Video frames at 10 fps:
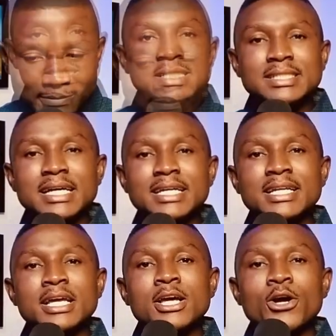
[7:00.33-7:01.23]
He said,
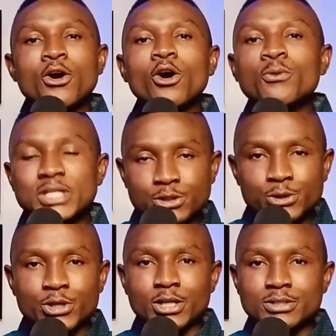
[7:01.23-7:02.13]
God
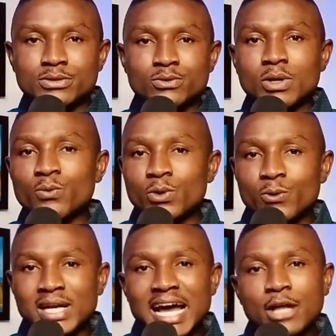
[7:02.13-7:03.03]
rescued us when we
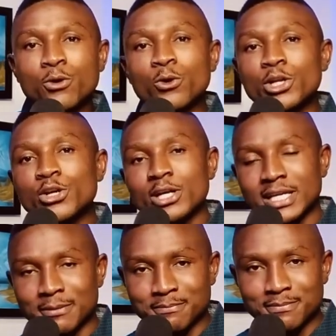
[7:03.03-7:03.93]
relied only on
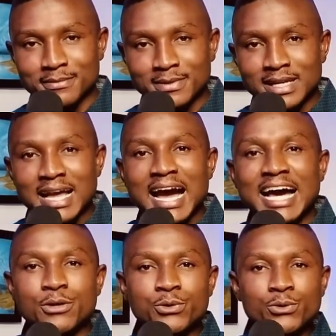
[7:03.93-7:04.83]
him, and
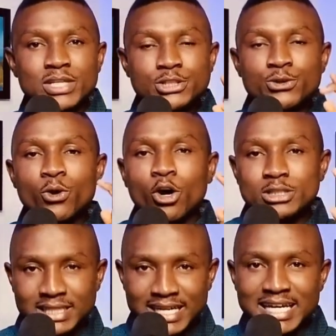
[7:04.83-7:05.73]
he will rescue us
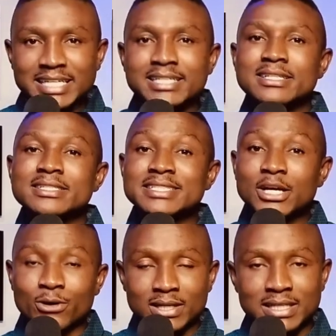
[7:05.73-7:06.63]
again.
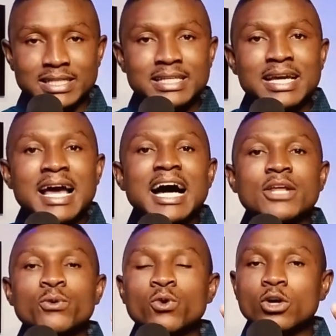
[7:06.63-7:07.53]
Secondly, and he
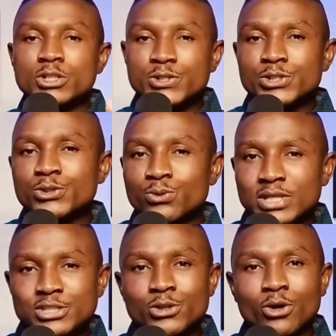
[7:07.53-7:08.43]
will continue to
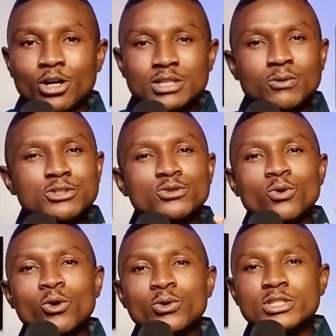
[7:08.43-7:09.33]
rescue us. I want you to
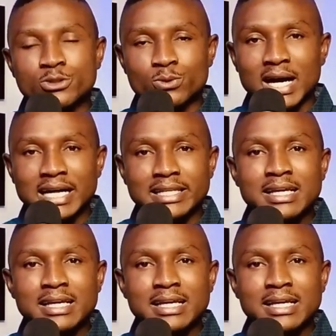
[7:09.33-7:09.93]
hold this to heart.